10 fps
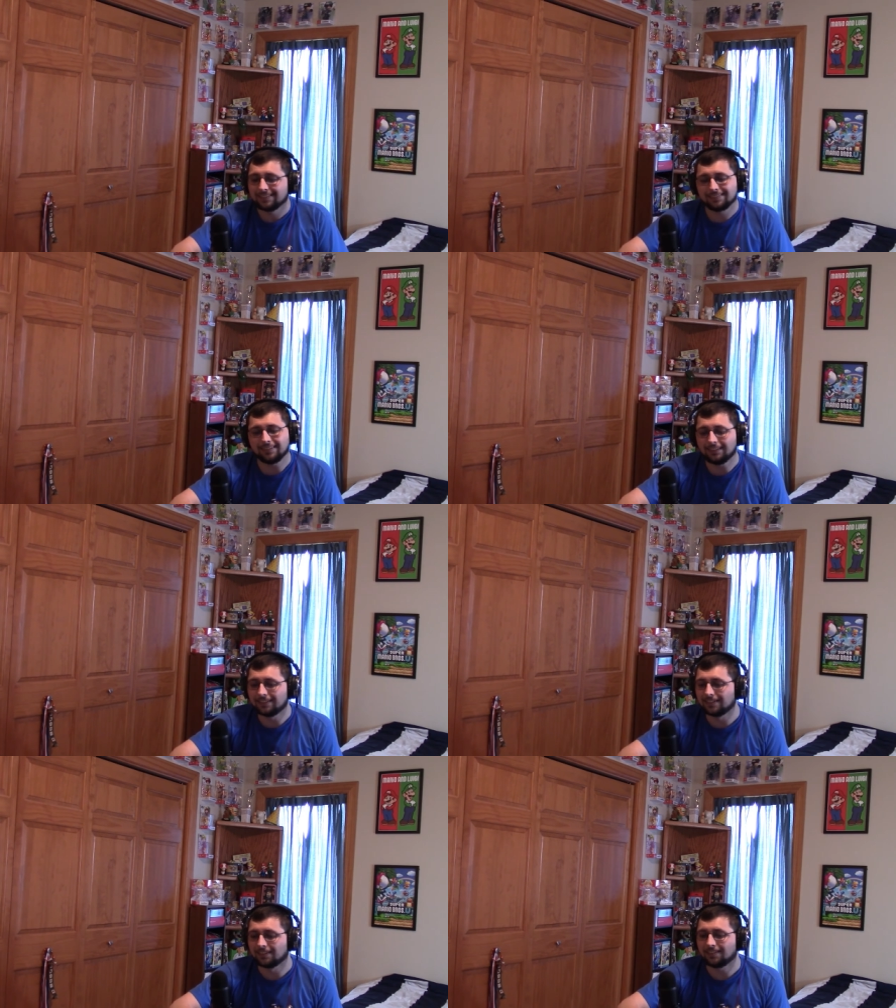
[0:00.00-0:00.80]

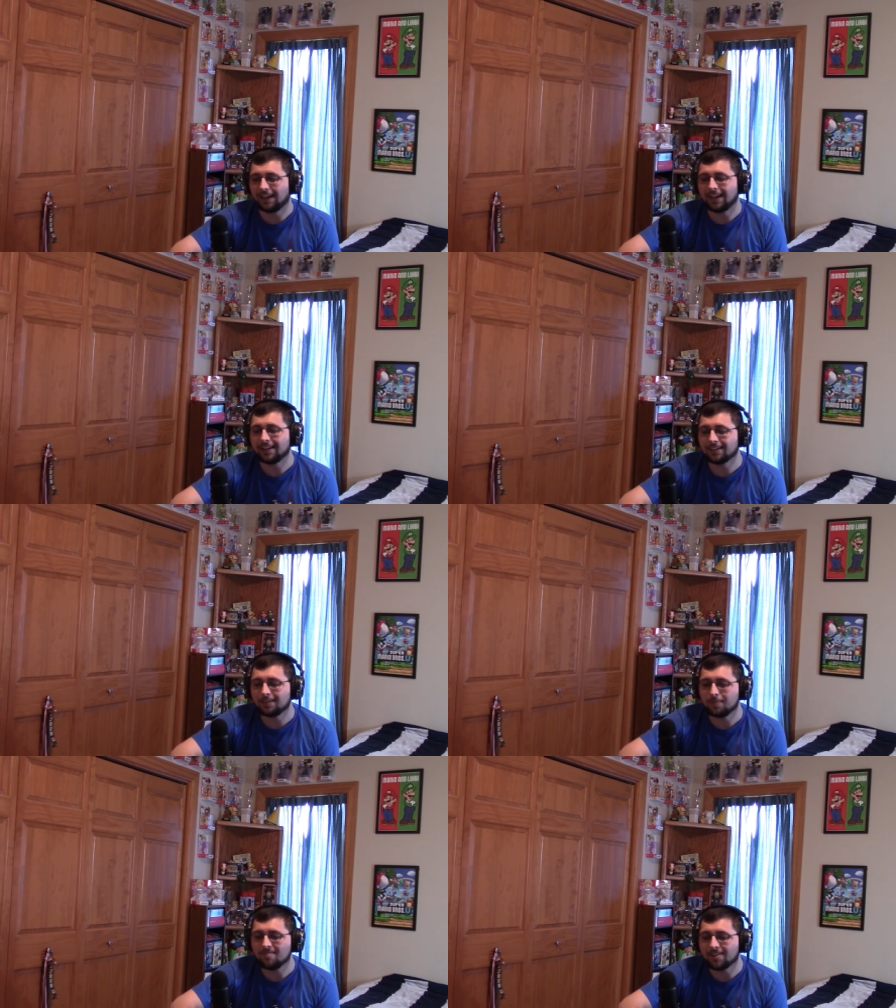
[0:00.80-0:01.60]

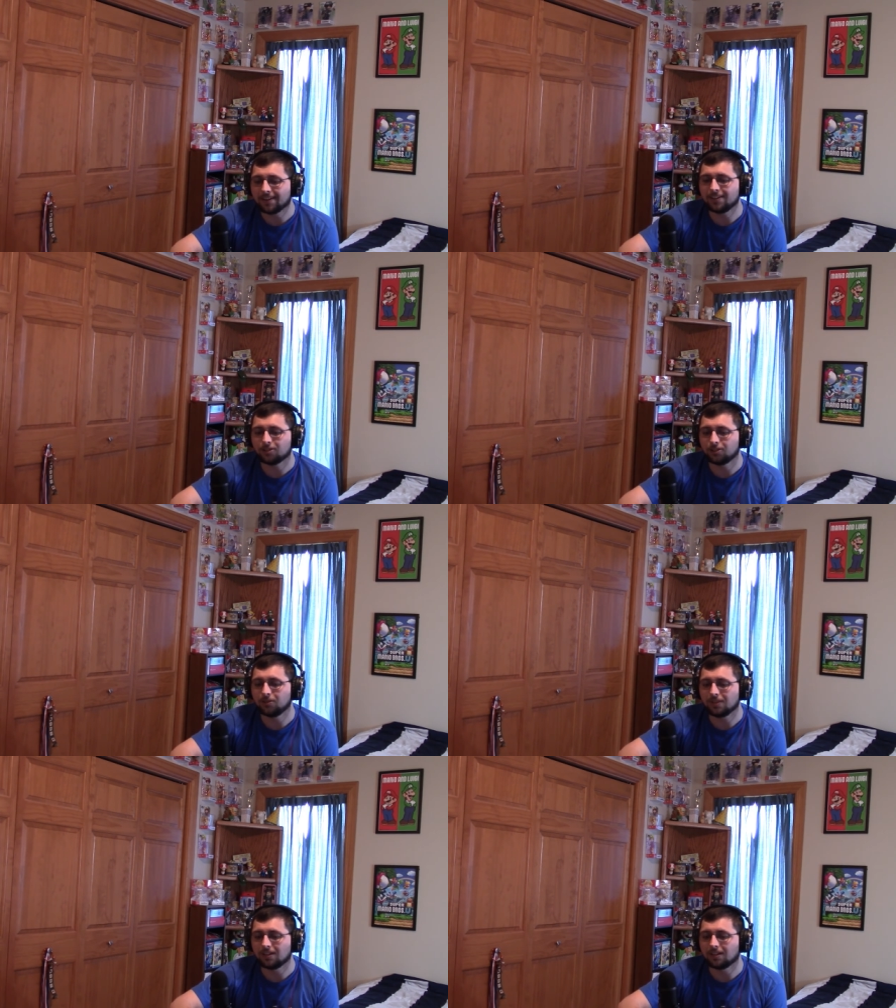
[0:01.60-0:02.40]
could be very
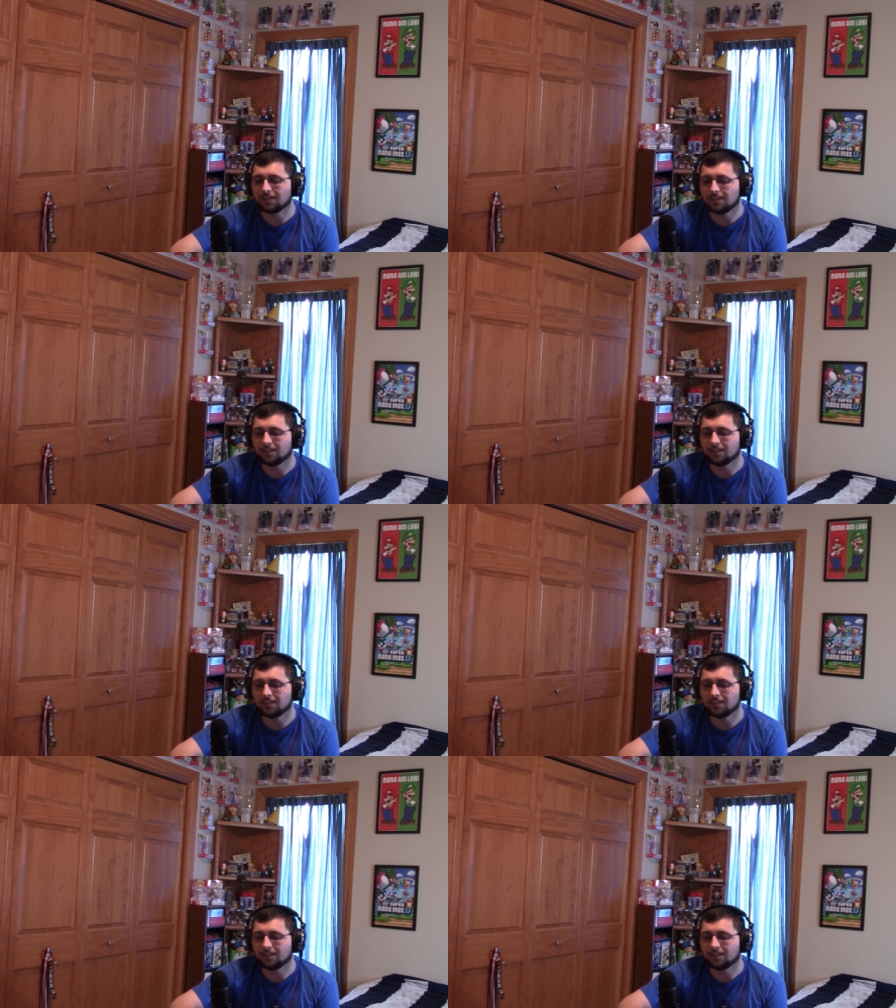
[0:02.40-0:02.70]
true with Donkey